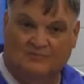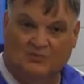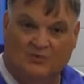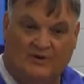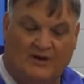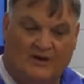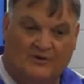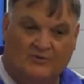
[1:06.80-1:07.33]

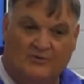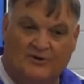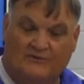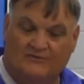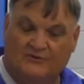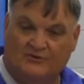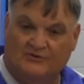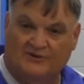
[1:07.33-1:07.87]
We had a great
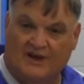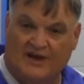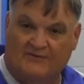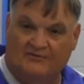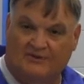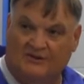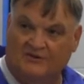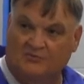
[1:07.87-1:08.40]
first
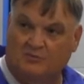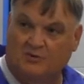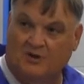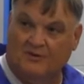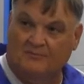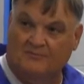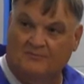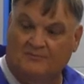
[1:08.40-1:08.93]
half against
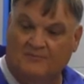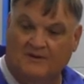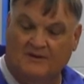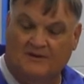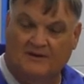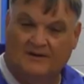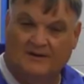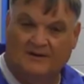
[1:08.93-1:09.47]
Plum
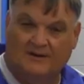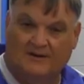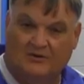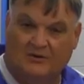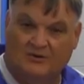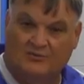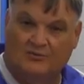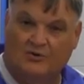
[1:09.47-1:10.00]

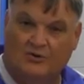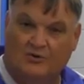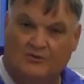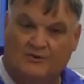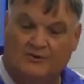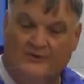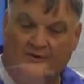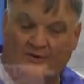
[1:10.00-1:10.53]
on the road,